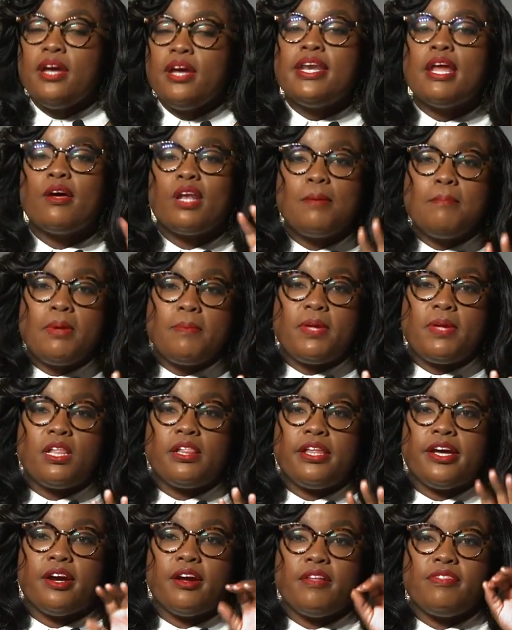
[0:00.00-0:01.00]
Now, let me be
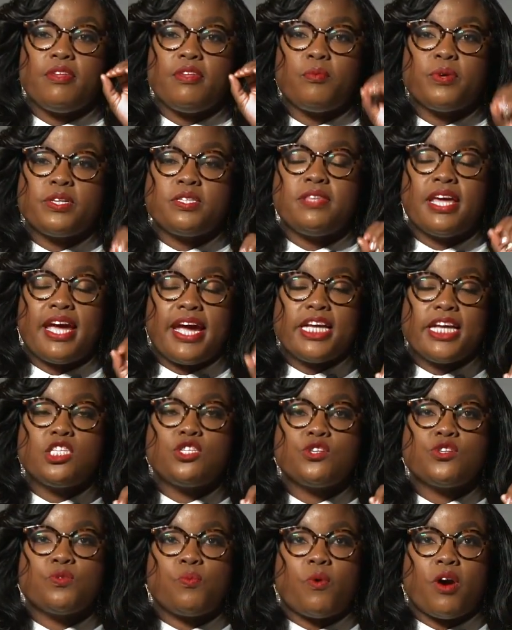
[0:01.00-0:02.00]
clear. The
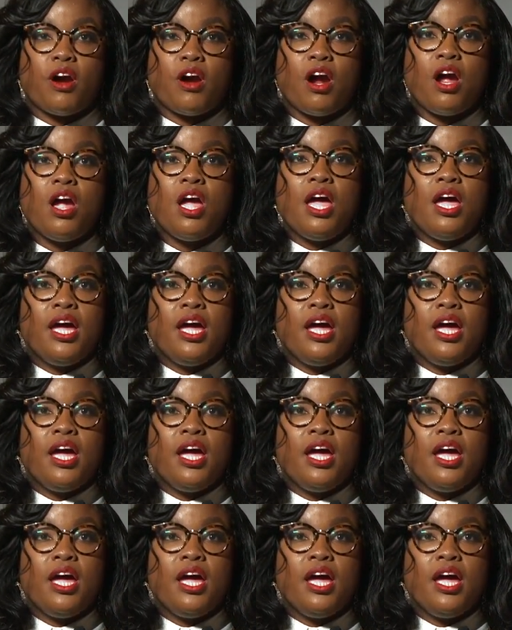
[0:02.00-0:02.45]
answers were